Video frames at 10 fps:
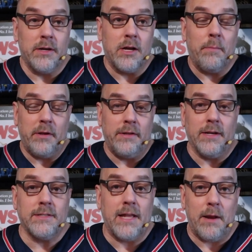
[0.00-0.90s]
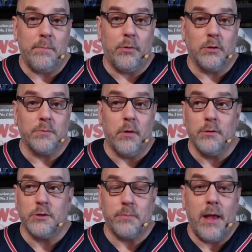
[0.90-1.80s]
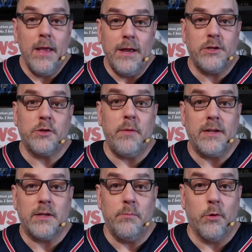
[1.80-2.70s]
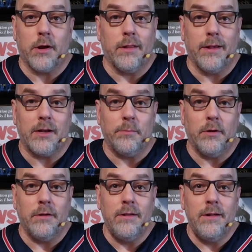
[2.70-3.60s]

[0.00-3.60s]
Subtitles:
a company does that and pulls posters back, it just makes them more collectible